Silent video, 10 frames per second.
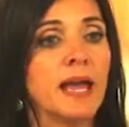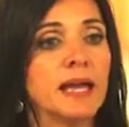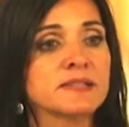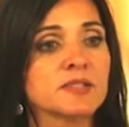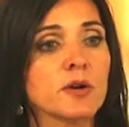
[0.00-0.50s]

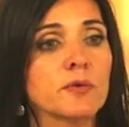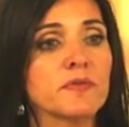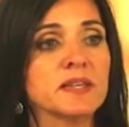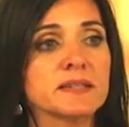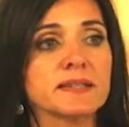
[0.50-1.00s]
And
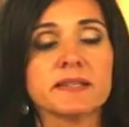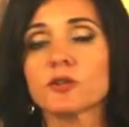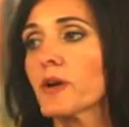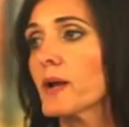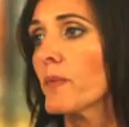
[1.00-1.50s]
so this is a
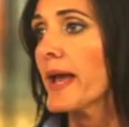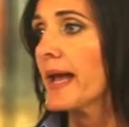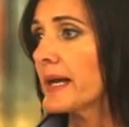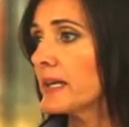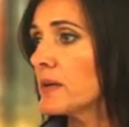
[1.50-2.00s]
great way,
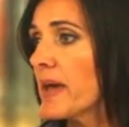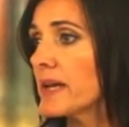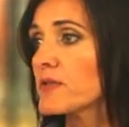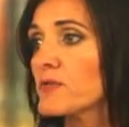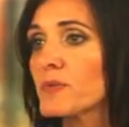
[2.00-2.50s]
adding
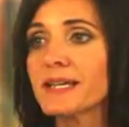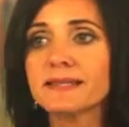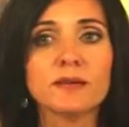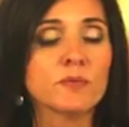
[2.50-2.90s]
omega-3s,